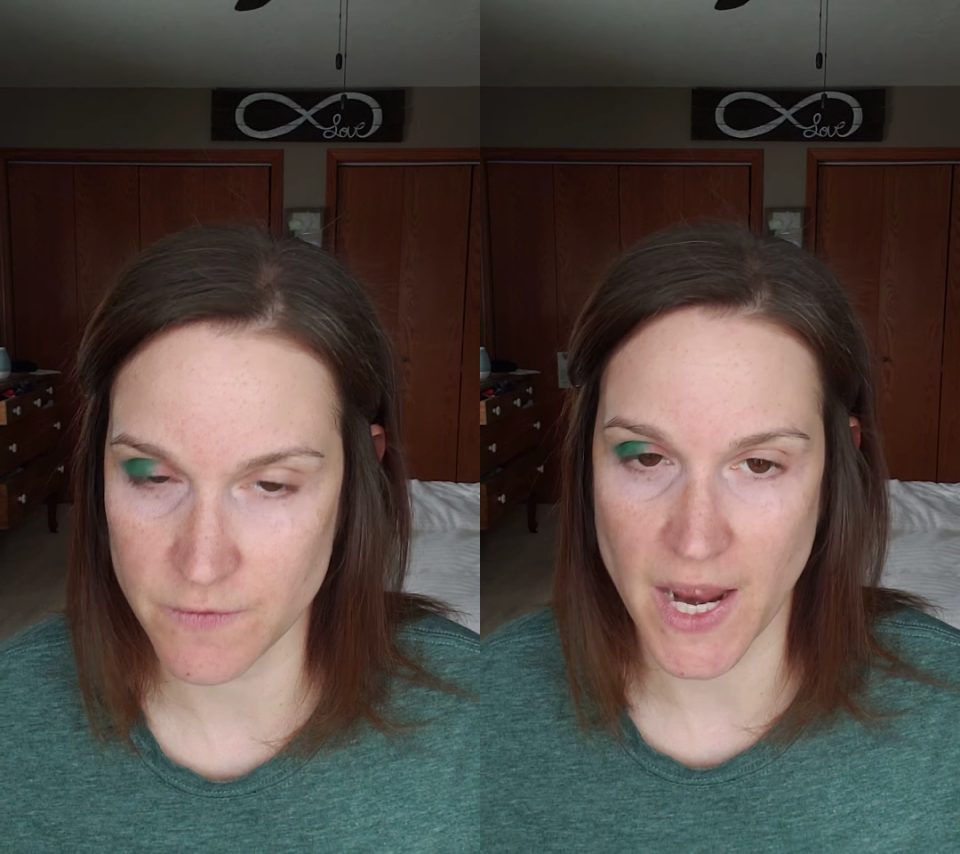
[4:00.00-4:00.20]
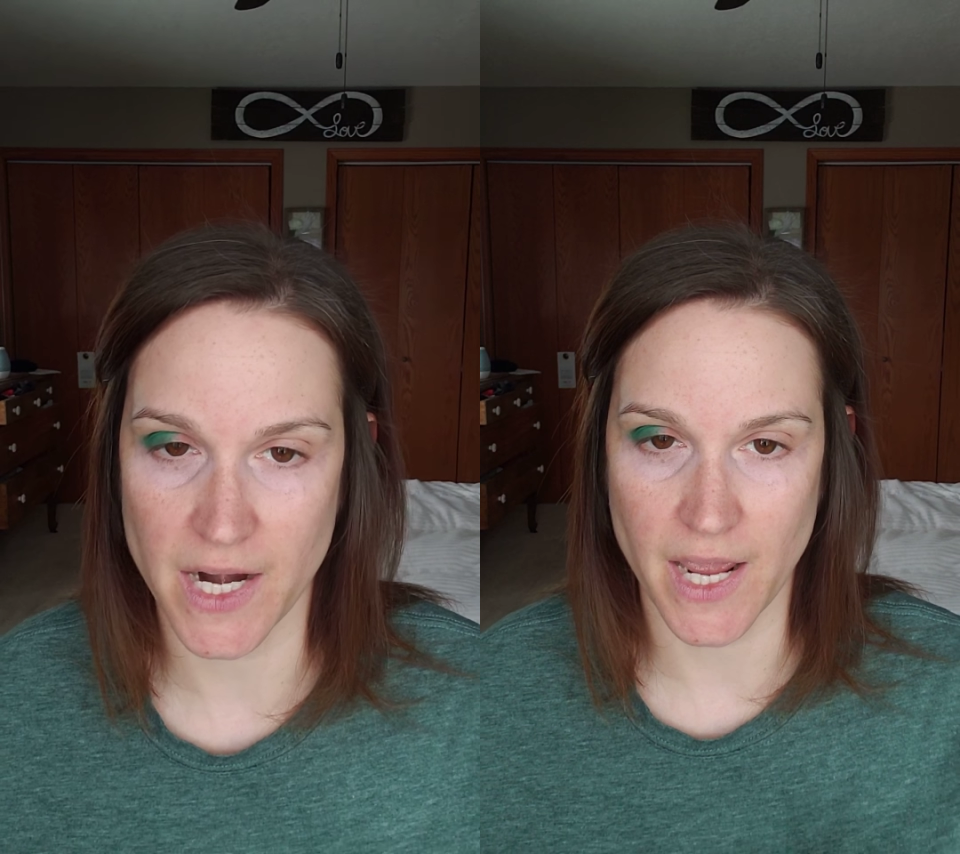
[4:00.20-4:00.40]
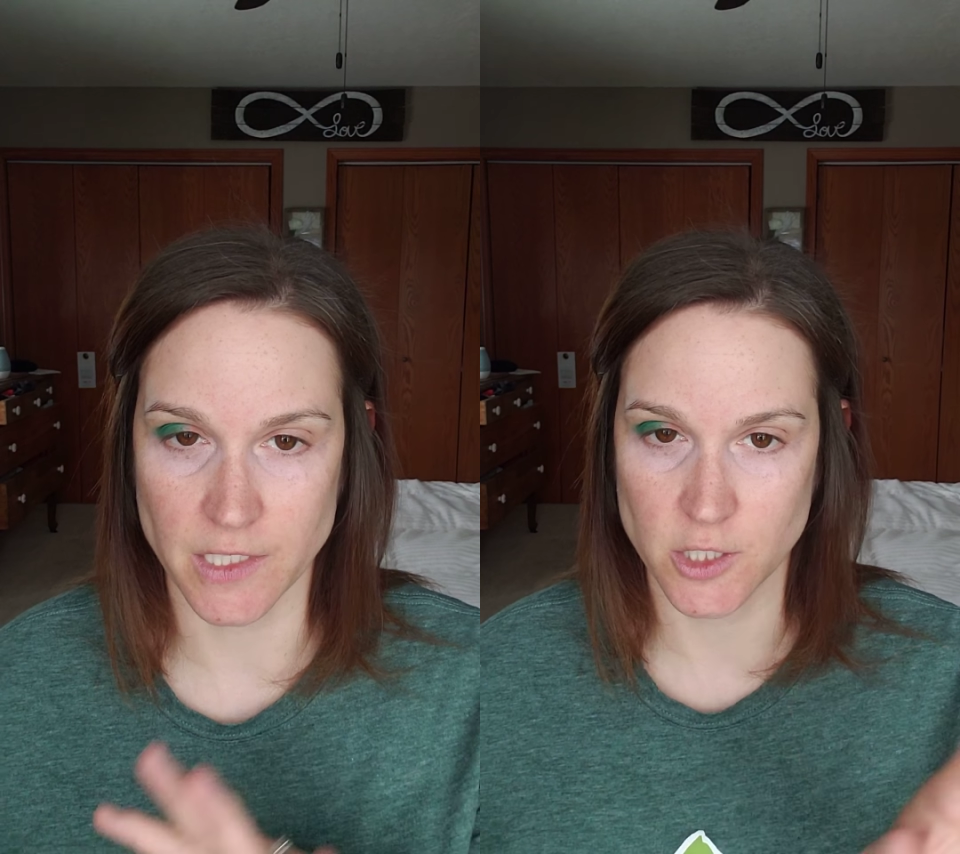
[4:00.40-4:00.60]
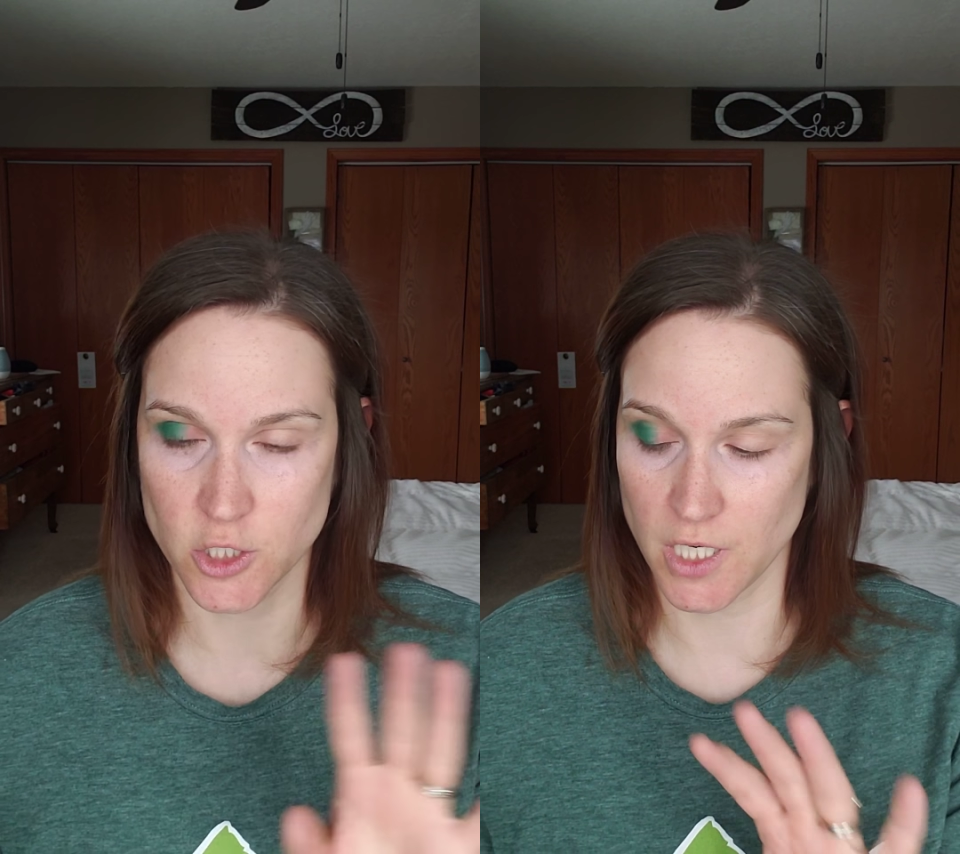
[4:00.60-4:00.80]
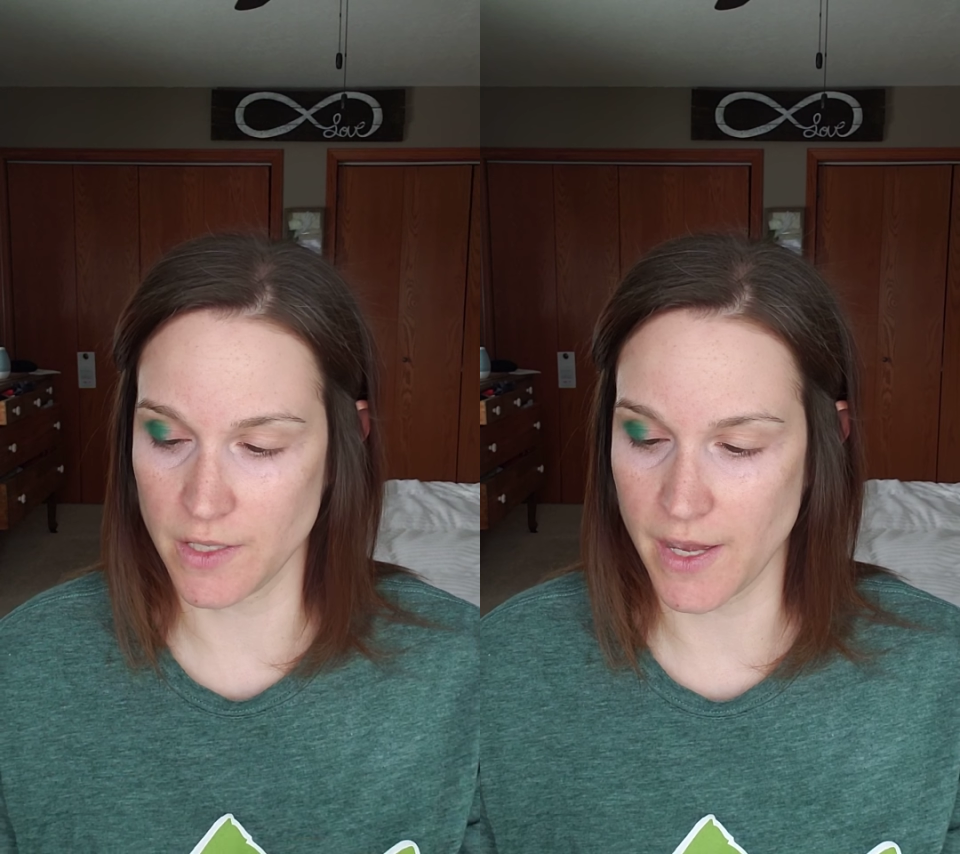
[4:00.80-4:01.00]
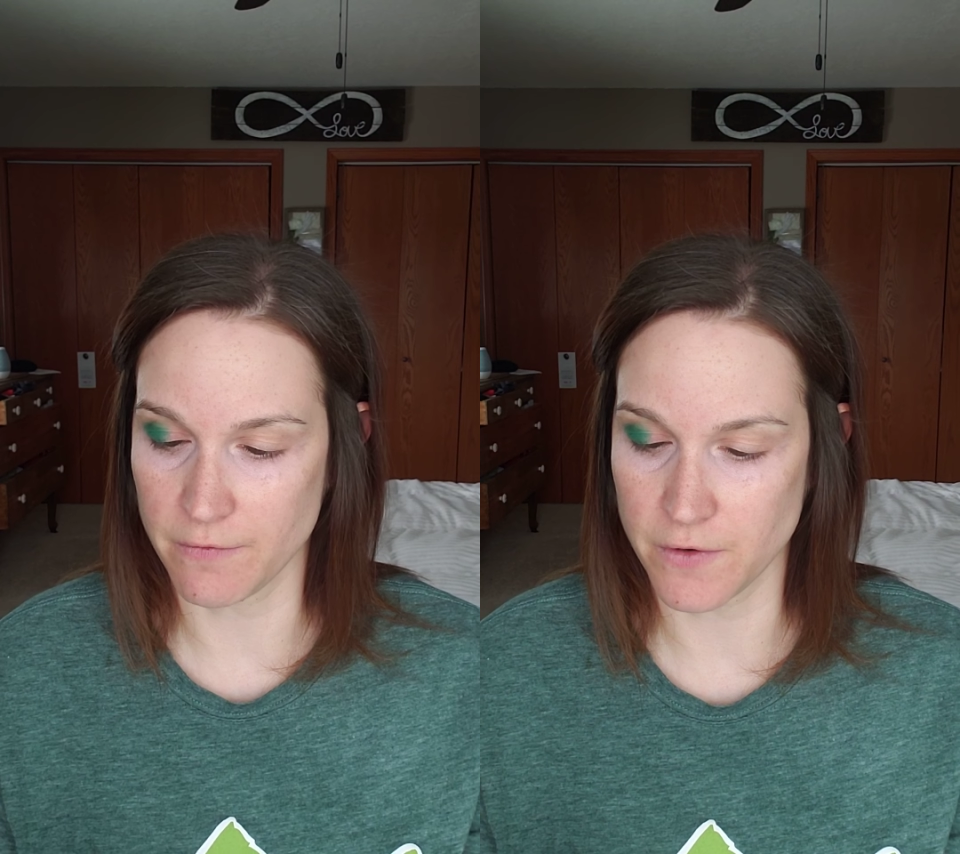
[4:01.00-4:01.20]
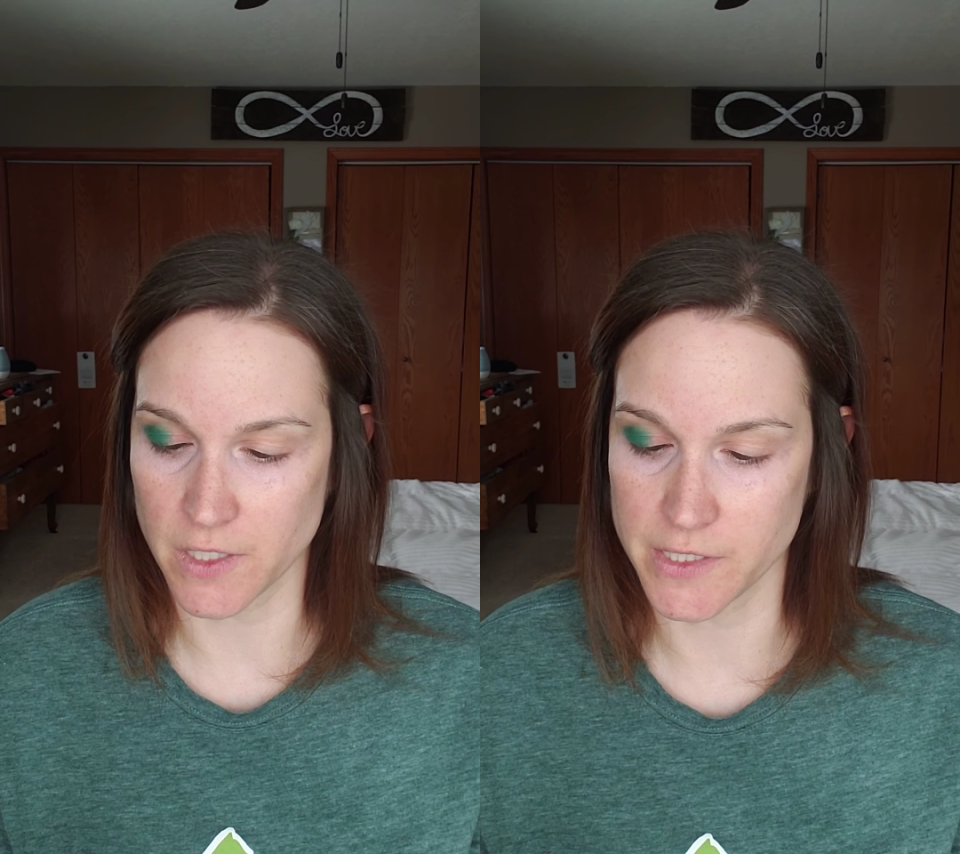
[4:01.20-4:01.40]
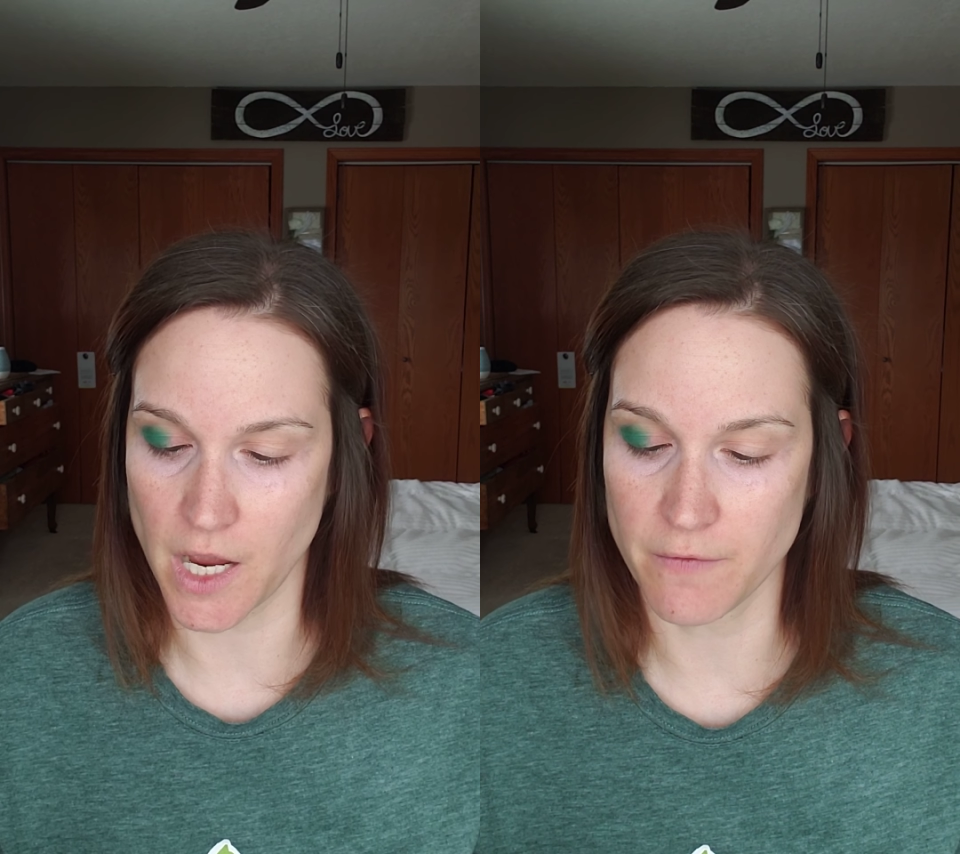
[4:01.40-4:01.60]
of that extra that
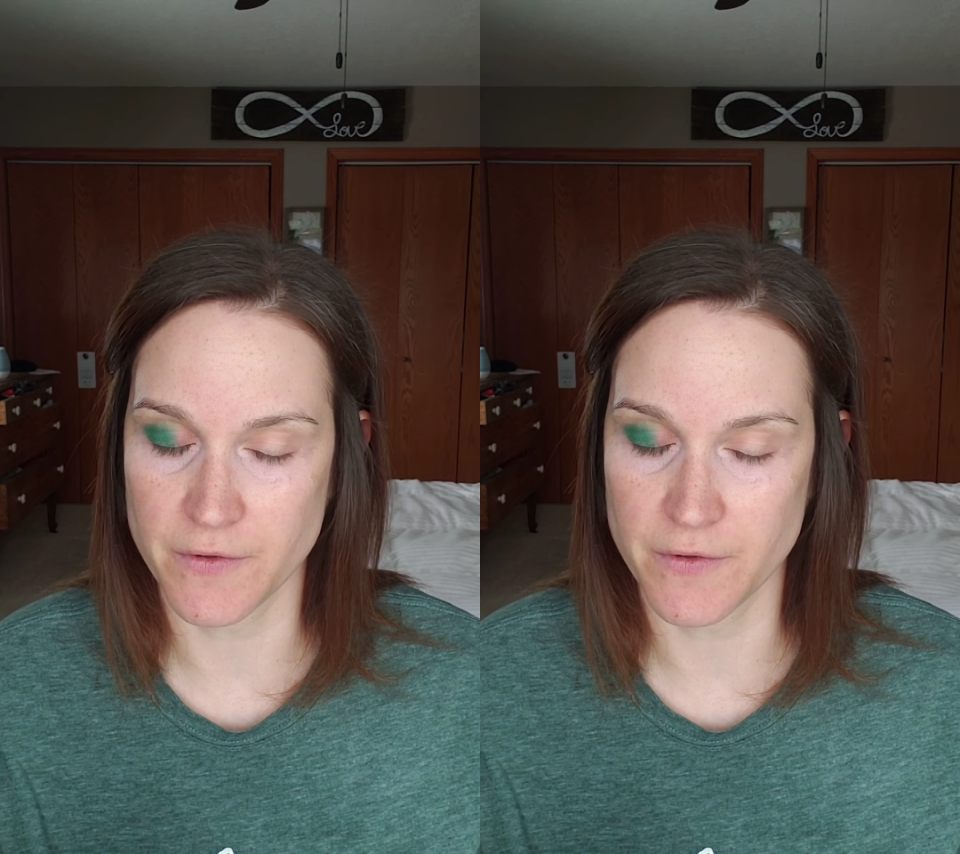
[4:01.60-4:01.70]
falls off,